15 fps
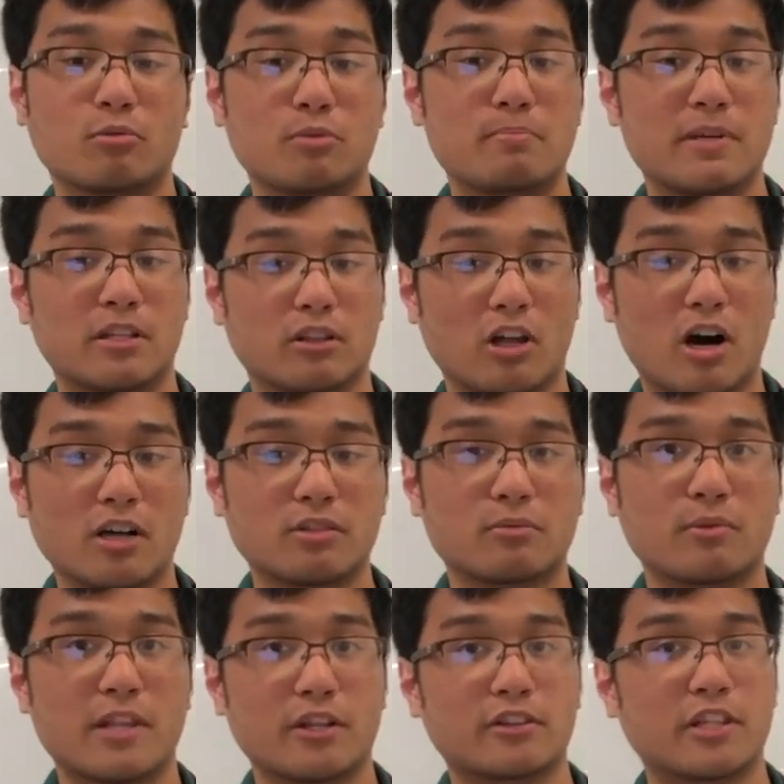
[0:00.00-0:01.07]
would be locked
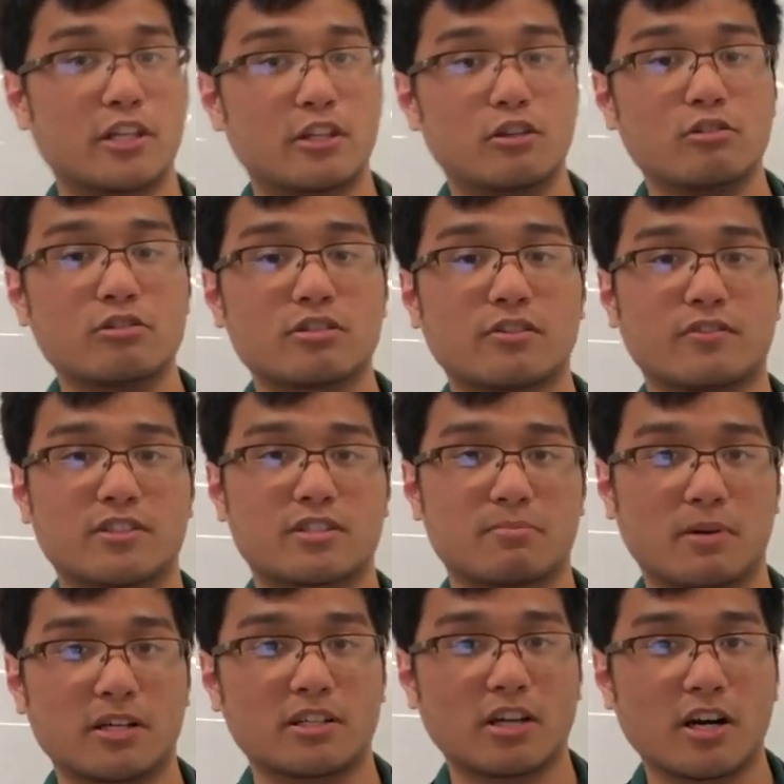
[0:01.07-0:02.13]
without the use of a
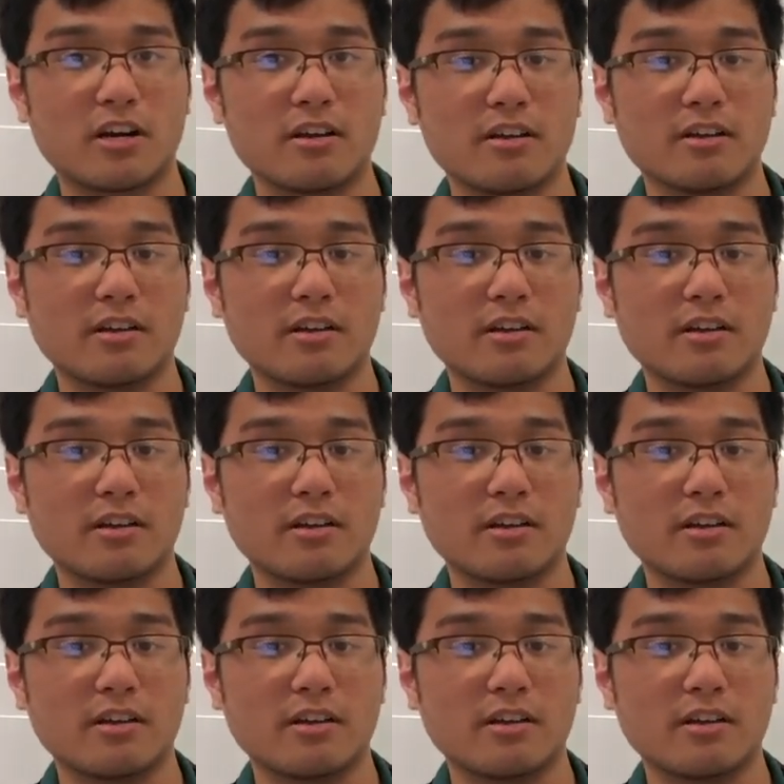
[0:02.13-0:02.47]
smart card